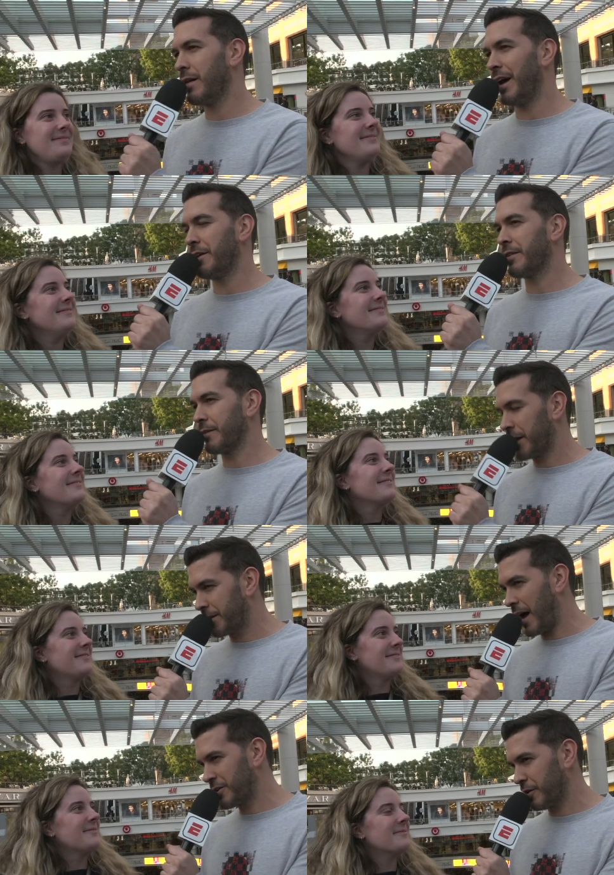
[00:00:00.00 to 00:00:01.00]
Speaker 1: I know there's a lot
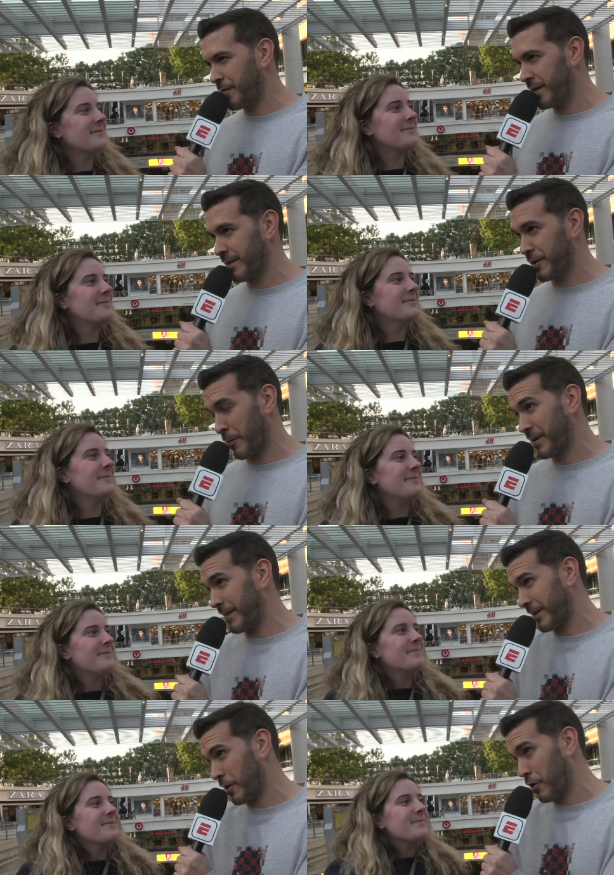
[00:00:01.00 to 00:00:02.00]
of Dodger fans out here. I'm
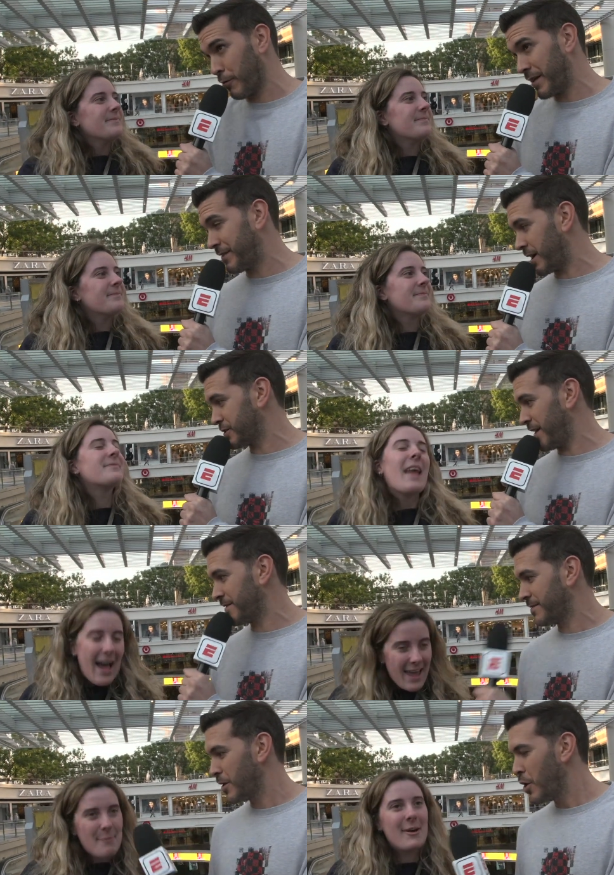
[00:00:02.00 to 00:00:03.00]
guessing you're a Red Sox
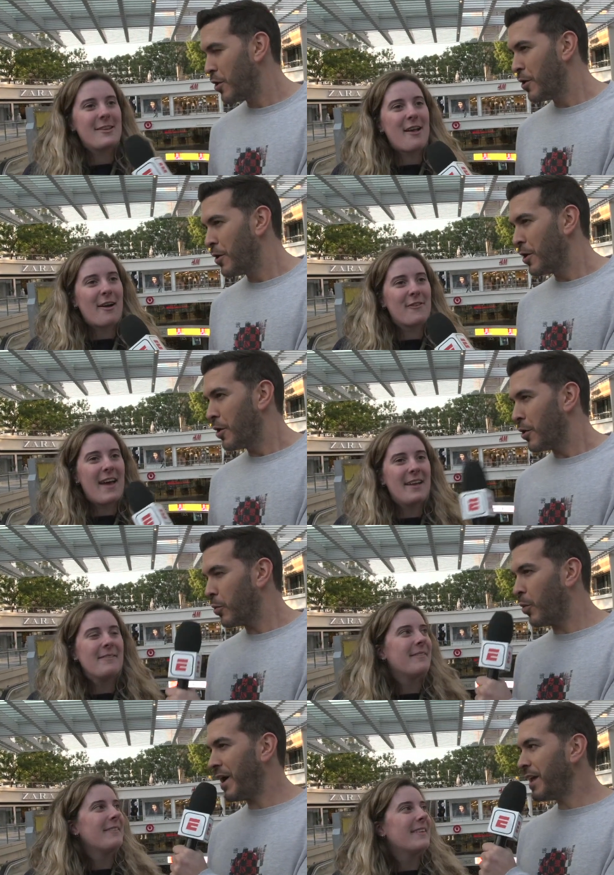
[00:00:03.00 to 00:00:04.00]
fan? I am a Red Sox fan.
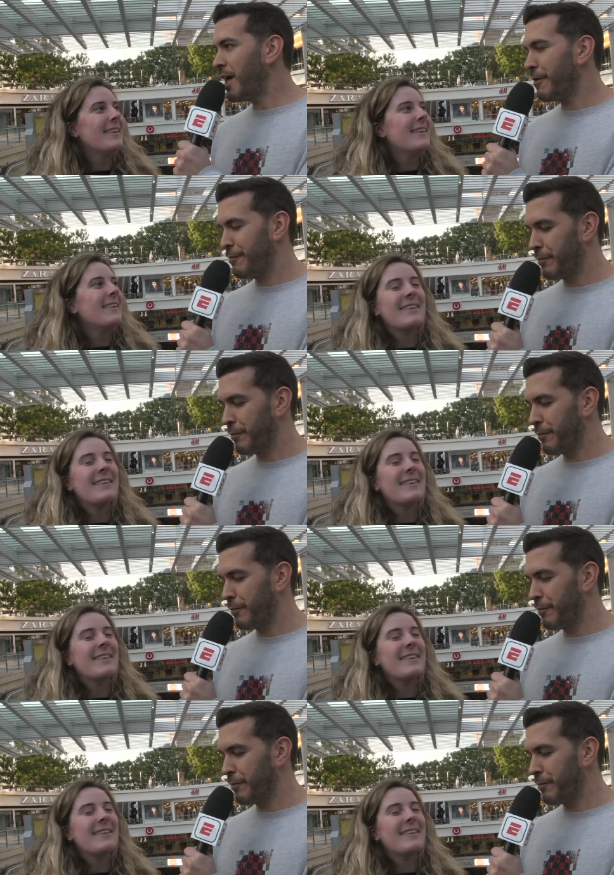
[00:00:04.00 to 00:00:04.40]
What if,